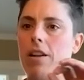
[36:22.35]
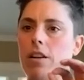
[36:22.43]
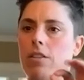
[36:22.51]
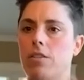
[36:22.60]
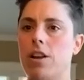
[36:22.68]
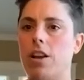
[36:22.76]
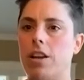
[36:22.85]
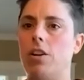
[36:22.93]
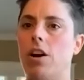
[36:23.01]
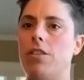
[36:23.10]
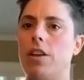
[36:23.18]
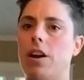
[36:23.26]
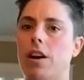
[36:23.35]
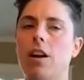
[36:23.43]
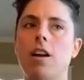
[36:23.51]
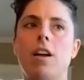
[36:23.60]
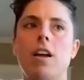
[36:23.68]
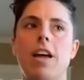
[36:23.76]
it, learn how to get on there.
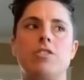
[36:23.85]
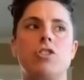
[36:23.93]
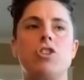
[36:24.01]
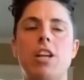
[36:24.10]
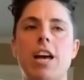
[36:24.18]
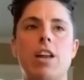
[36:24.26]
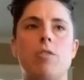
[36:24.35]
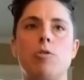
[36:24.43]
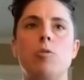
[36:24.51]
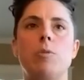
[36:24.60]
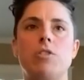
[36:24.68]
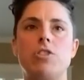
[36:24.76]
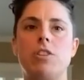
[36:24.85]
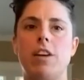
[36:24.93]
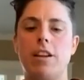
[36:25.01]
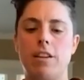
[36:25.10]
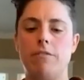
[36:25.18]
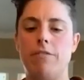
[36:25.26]
And so she had a room, and she
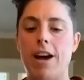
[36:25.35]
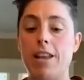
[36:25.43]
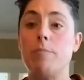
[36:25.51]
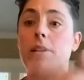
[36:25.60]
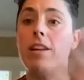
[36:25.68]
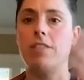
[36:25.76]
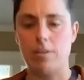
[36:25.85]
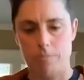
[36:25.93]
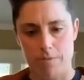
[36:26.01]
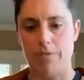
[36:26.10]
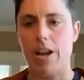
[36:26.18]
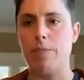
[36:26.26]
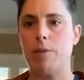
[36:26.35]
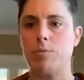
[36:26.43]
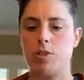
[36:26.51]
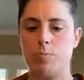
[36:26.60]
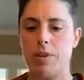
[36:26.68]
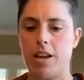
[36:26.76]
like invited me up to
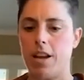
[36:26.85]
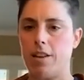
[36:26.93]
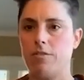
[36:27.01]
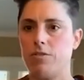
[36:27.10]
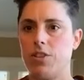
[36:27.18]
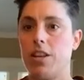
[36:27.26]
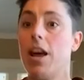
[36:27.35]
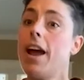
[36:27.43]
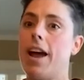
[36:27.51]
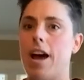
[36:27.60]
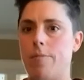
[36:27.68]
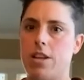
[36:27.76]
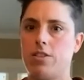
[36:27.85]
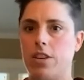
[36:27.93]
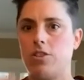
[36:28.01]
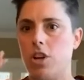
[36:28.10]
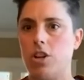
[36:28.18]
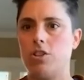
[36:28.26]
speak and said, "Hey, Abby," and it's
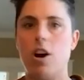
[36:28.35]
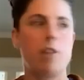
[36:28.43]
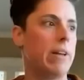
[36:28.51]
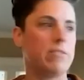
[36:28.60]
like started talking to me.